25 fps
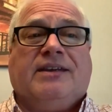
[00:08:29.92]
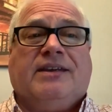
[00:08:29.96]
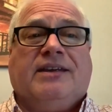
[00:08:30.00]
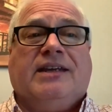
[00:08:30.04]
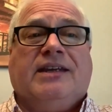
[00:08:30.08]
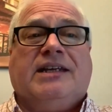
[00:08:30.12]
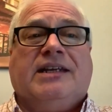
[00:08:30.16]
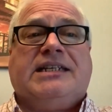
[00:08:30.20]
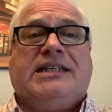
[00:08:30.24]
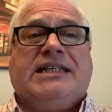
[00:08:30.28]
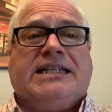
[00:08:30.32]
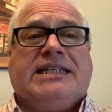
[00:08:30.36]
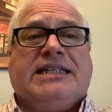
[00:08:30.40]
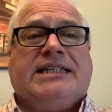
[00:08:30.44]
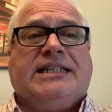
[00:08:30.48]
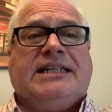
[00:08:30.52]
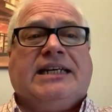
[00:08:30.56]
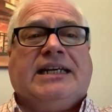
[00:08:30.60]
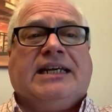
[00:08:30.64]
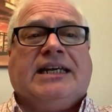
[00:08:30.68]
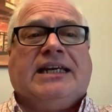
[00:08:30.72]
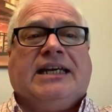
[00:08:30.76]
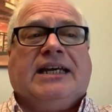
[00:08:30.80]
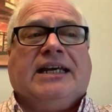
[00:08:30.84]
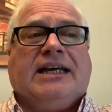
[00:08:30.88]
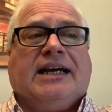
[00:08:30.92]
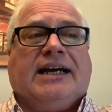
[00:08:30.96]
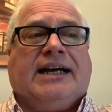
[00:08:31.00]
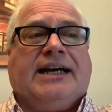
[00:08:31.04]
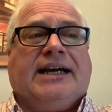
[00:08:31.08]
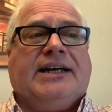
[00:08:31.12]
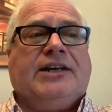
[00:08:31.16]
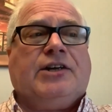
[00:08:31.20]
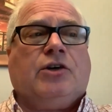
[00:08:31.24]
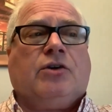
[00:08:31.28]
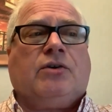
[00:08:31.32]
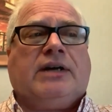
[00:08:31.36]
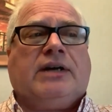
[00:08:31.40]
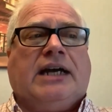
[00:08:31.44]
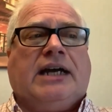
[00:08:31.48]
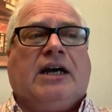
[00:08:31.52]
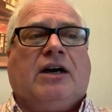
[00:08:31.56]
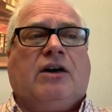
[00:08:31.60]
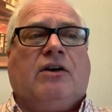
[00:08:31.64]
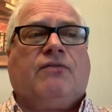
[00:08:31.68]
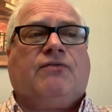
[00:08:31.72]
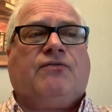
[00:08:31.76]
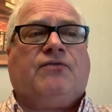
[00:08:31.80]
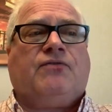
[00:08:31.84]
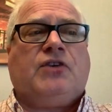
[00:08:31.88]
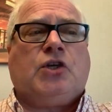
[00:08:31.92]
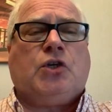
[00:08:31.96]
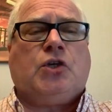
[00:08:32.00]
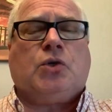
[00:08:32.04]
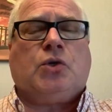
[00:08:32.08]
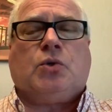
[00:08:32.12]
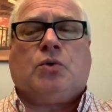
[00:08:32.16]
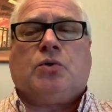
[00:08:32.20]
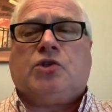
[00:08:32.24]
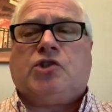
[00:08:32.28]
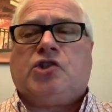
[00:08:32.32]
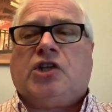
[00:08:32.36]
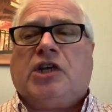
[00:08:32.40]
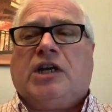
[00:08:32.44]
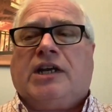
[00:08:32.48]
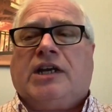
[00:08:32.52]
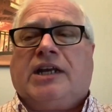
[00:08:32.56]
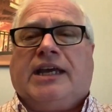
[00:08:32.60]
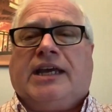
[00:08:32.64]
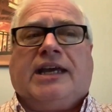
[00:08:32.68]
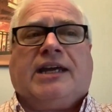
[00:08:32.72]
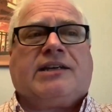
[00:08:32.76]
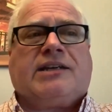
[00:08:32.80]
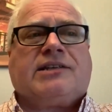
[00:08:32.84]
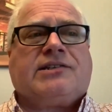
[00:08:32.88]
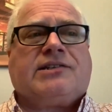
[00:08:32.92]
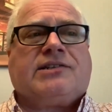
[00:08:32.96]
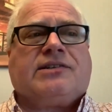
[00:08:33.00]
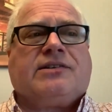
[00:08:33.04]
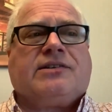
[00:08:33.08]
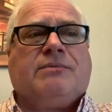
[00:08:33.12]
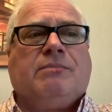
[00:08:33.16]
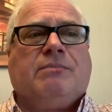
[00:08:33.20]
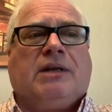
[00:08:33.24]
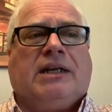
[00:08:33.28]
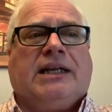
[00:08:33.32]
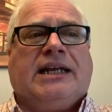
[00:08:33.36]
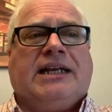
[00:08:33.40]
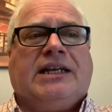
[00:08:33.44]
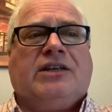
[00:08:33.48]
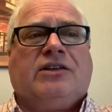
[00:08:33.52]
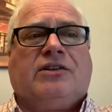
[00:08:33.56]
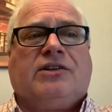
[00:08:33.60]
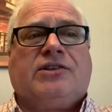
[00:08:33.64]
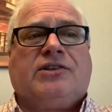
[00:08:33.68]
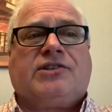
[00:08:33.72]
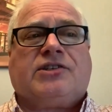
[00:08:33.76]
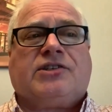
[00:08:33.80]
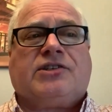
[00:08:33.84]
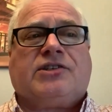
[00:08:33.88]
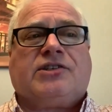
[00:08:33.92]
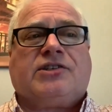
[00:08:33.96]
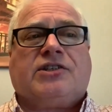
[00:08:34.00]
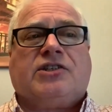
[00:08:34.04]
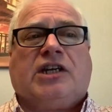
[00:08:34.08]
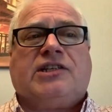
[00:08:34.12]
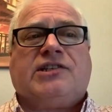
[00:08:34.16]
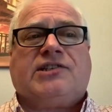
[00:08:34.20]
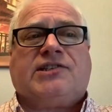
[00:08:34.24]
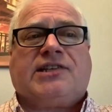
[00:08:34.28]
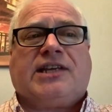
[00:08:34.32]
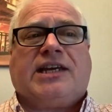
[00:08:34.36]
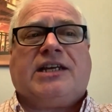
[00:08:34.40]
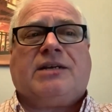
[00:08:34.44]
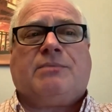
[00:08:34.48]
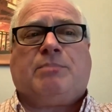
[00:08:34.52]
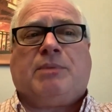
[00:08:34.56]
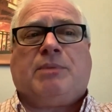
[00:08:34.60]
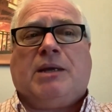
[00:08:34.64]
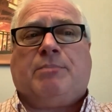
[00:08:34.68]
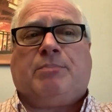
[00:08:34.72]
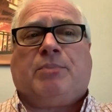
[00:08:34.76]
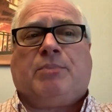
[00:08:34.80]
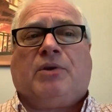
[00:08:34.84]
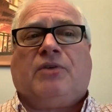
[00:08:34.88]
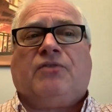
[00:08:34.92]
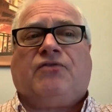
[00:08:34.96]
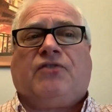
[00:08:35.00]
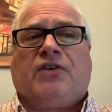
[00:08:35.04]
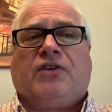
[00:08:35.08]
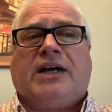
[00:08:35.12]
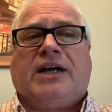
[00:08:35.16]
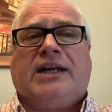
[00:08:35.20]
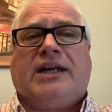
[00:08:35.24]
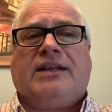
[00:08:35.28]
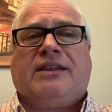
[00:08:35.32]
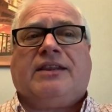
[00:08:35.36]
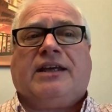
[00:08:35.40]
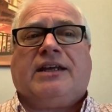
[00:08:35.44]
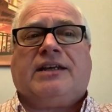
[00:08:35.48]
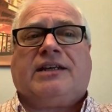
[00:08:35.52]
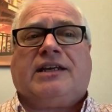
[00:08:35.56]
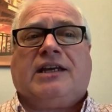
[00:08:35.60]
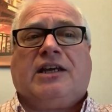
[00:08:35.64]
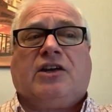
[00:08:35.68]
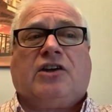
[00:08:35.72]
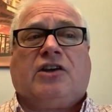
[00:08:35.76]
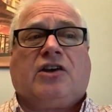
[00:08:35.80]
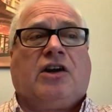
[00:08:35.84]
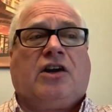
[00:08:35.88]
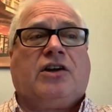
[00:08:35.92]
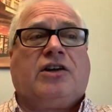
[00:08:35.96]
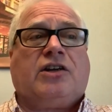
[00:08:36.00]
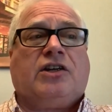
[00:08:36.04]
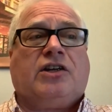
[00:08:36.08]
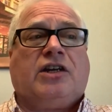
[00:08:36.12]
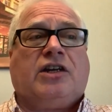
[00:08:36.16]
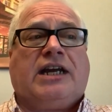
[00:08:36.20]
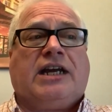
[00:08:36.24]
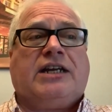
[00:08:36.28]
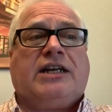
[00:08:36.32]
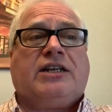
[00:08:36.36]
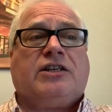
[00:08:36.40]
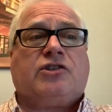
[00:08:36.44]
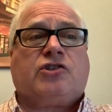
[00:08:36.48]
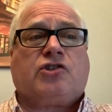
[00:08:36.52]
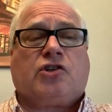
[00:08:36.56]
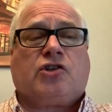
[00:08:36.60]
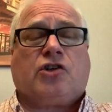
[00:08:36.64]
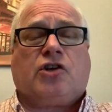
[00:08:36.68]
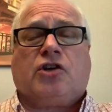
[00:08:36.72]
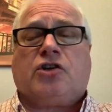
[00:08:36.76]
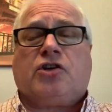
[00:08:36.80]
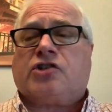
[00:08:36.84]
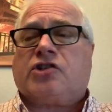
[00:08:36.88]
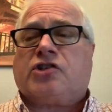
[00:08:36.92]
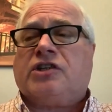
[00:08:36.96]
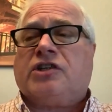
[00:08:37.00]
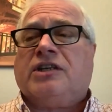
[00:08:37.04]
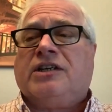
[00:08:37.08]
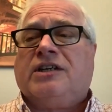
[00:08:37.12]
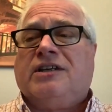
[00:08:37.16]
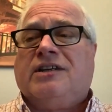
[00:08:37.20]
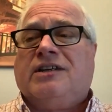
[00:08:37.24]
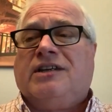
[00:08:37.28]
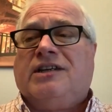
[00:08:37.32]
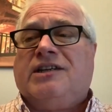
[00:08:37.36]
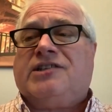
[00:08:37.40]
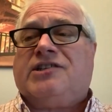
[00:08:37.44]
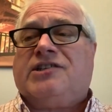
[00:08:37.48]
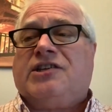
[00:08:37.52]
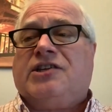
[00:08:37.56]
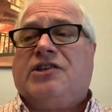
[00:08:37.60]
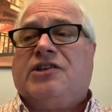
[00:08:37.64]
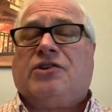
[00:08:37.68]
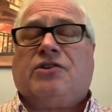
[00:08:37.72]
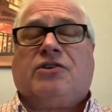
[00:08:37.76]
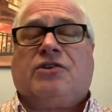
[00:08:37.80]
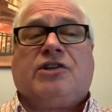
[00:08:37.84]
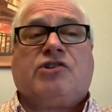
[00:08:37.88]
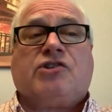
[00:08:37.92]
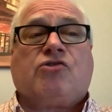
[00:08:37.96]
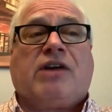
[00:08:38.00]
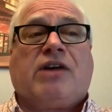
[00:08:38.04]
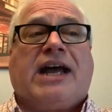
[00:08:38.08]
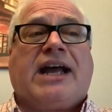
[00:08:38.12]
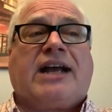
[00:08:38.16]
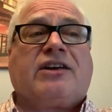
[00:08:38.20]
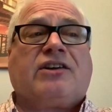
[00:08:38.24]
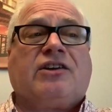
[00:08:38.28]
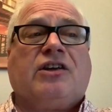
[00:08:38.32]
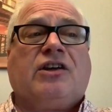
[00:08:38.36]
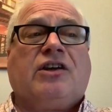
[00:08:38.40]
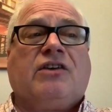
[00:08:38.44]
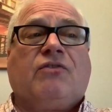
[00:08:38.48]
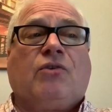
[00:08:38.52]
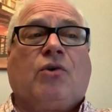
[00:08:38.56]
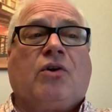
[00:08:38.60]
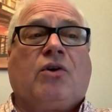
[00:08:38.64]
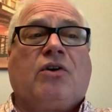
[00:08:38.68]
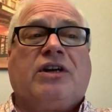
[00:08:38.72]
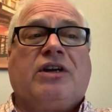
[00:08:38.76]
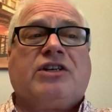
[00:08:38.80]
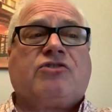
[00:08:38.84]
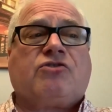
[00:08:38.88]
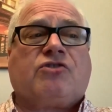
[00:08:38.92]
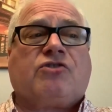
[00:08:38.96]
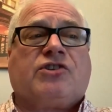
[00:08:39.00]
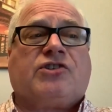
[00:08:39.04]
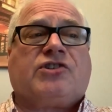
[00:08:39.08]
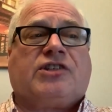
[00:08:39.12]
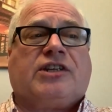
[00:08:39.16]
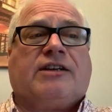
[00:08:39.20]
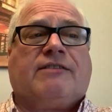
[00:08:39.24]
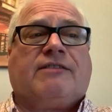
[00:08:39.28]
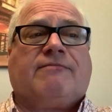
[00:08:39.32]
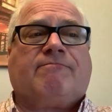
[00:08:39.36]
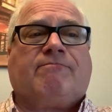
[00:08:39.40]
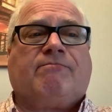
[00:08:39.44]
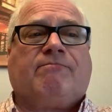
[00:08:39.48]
Indeed, I know how few Gen X, Millennials, and Gen Z people find that Kincardine United Church is either attractive or interesting.